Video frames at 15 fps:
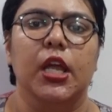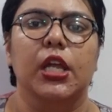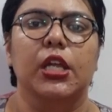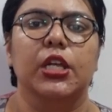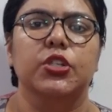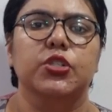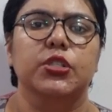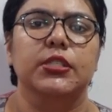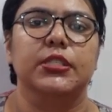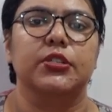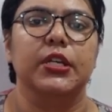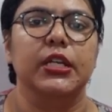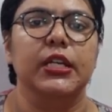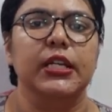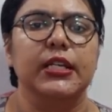Initial
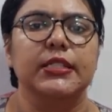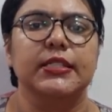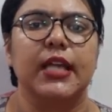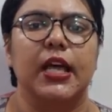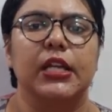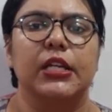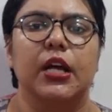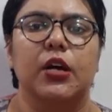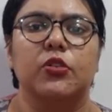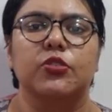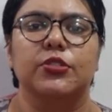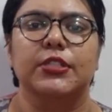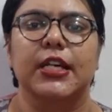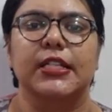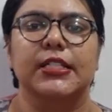screening is carried out
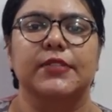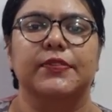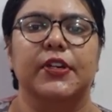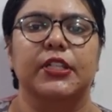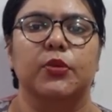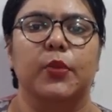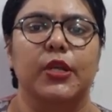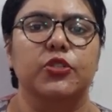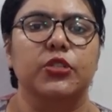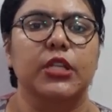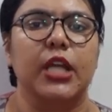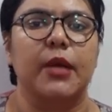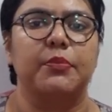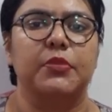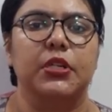to satisfy the venture
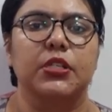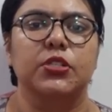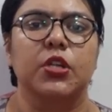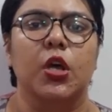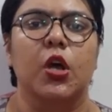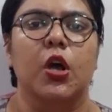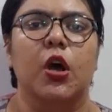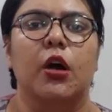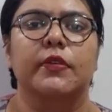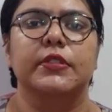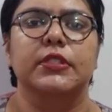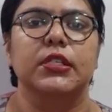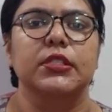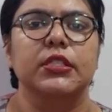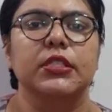capitalist of
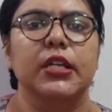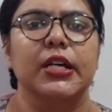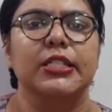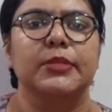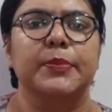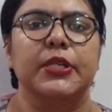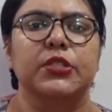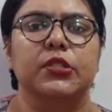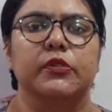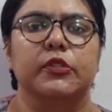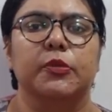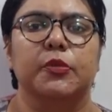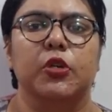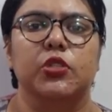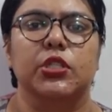certain aspects of
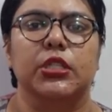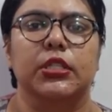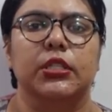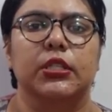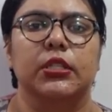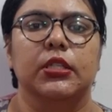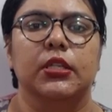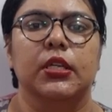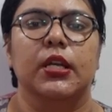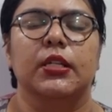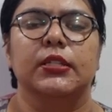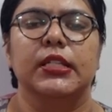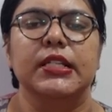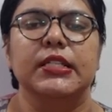the project.